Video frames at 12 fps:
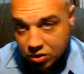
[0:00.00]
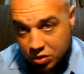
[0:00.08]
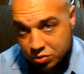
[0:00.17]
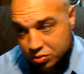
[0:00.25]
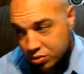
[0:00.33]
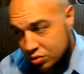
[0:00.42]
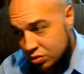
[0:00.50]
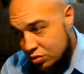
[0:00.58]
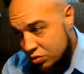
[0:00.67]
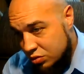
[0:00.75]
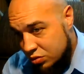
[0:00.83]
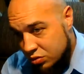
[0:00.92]
to go
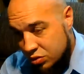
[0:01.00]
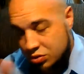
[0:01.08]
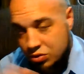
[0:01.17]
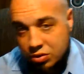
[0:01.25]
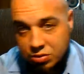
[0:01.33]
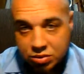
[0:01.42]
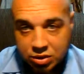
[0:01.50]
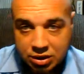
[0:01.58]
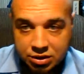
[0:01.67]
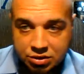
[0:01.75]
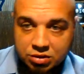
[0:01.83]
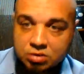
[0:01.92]
through the
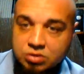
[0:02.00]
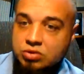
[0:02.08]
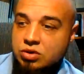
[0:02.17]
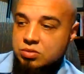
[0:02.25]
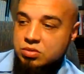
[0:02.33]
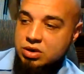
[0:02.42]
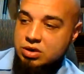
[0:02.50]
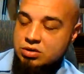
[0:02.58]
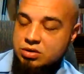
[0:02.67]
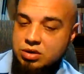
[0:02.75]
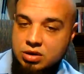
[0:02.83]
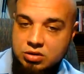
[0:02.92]
tribulation. The
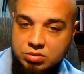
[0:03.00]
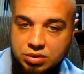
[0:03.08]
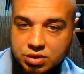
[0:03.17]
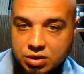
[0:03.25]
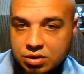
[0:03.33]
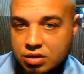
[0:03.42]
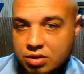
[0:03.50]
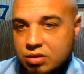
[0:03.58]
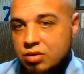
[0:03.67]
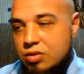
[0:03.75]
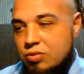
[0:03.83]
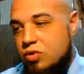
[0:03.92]
tribulation has
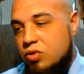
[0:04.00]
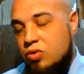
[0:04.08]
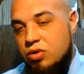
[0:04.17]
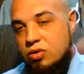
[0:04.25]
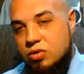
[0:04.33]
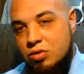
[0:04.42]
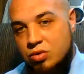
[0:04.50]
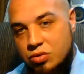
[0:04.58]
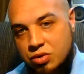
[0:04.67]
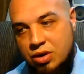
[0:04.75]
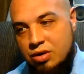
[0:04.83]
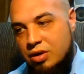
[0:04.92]
begun. We're going to
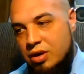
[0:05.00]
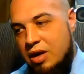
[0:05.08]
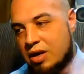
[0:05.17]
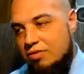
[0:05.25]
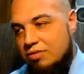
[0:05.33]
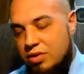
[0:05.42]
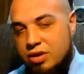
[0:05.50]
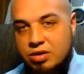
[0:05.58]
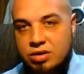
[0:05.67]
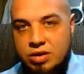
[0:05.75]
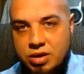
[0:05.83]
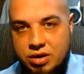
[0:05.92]
lose our life and
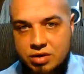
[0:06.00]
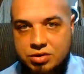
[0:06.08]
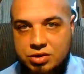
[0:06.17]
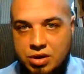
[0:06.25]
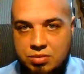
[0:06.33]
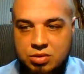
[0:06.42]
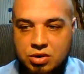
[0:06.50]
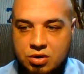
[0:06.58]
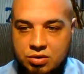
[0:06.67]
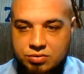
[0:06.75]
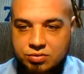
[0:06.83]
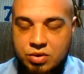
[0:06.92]
get our heads chopped
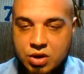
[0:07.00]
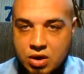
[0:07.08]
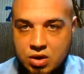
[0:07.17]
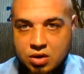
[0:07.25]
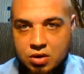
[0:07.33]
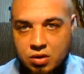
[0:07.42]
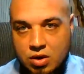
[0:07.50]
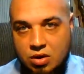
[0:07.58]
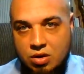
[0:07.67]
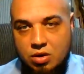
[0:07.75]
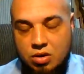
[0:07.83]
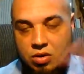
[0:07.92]
off.
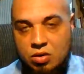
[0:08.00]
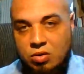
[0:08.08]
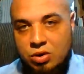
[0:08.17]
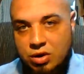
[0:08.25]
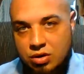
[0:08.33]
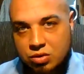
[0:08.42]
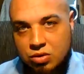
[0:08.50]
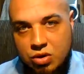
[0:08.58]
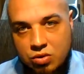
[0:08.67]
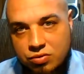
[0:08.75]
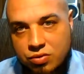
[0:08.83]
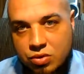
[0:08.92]
Oh, there ain't no
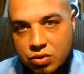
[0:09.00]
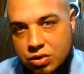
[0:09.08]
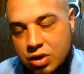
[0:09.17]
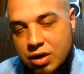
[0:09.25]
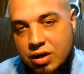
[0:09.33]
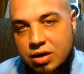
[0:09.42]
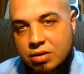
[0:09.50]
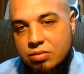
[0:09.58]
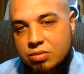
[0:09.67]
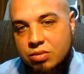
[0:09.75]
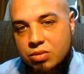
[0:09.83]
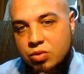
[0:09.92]
hope for us. I ain't.
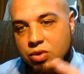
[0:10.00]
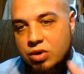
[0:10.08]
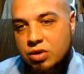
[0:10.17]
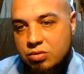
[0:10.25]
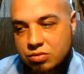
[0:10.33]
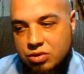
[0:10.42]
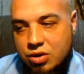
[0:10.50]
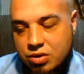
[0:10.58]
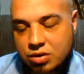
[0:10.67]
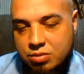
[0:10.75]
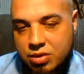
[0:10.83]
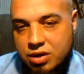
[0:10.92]
We're not
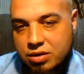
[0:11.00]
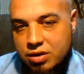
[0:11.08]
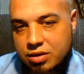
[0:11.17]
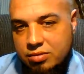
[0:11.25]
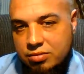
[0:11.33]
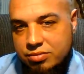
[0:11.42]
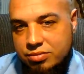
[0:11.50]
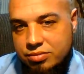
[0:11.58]
talking about that.